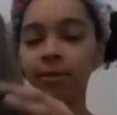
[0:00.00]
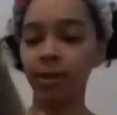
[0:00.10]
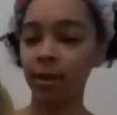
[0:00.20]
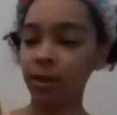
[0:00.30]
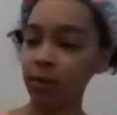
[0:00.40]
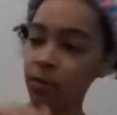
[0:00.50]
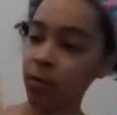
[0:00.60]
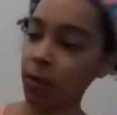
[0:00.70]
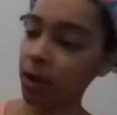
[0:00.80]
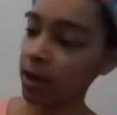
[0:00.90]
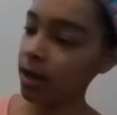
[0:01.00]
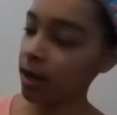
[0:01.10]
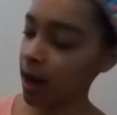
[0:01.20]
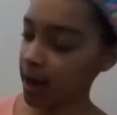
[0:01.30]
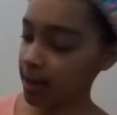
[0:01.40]
look for
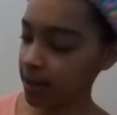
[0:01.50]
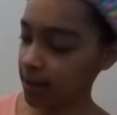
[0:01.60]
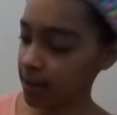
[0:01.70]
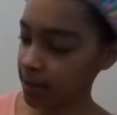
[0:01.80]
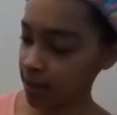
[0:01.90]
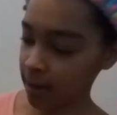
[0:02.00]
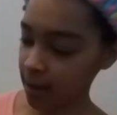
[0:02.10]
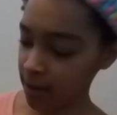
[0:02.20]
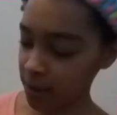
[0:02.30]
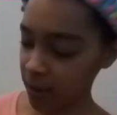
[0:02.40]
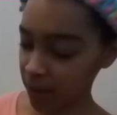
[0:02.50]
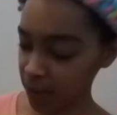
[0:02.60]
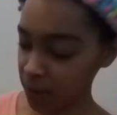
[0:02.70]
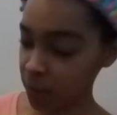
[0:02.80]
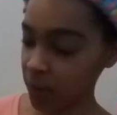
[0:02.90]
ideas on how to do hair.
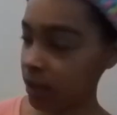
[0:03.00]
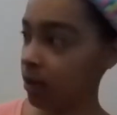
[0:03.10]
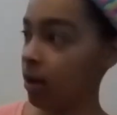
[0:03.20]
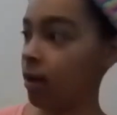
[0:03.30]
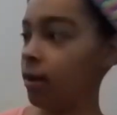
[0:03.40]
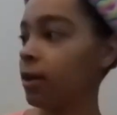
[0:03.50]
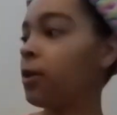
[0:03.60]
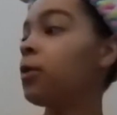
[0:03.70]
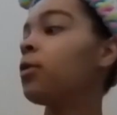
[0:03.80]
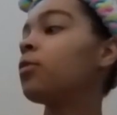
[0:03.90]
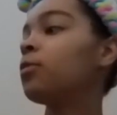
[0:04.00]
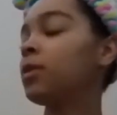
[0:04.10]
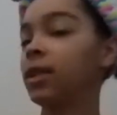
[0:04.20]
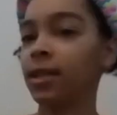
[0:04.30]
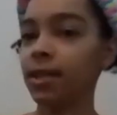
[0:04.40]
It's really long,
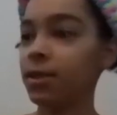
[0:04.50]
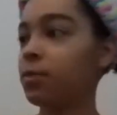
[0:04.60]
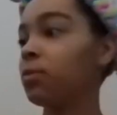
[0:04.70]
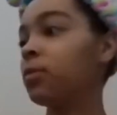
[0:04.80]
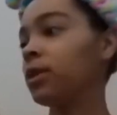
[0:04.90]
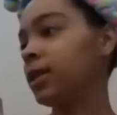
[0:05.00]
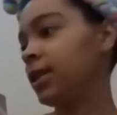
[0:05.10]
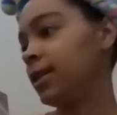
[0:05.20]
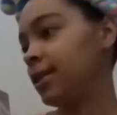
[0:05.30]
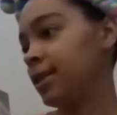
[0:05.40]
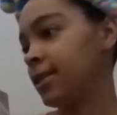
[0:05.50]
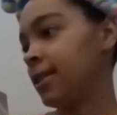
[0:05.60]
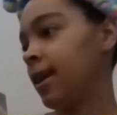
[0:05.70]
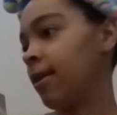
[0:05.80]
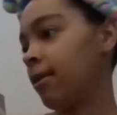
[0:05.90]
really nice, really easy to
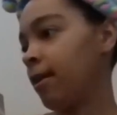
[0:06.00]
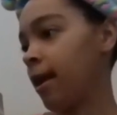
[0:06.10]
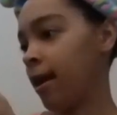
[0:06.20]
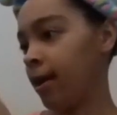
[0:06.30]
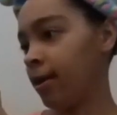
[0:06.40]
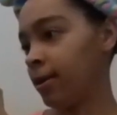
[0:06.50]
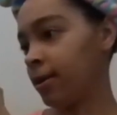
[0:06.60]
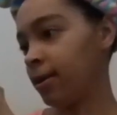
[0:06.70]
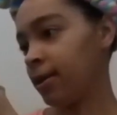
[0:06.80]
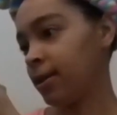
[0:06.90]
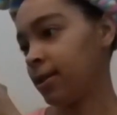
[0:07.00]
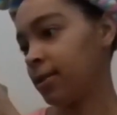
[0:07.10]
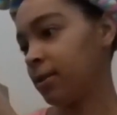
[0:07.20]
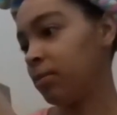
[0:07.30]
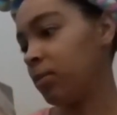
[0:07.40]
style
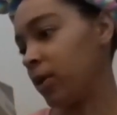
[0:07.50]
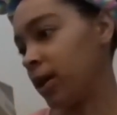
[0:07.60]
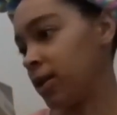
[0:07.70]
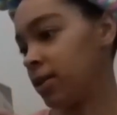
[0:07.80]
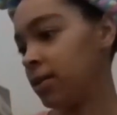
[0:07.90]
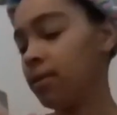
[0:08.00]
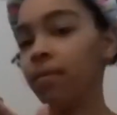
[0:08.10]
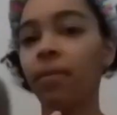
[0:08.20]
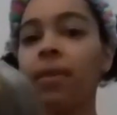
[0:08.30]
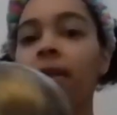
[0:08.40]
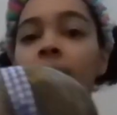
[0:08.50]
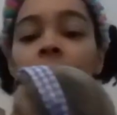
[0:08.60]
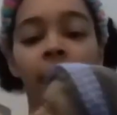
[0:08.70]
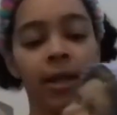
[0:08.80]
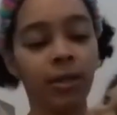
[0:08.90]
and to brush. Her
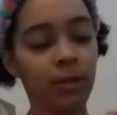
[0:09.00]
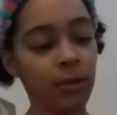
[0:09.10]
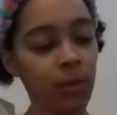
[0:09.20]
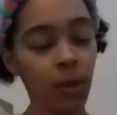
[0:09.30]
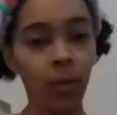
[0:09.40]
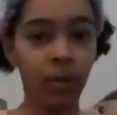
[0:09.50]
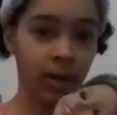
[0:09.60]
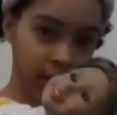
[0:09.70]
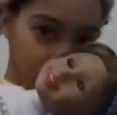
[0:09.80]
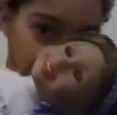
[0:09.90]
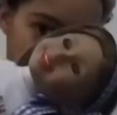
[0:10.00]
eyes do open and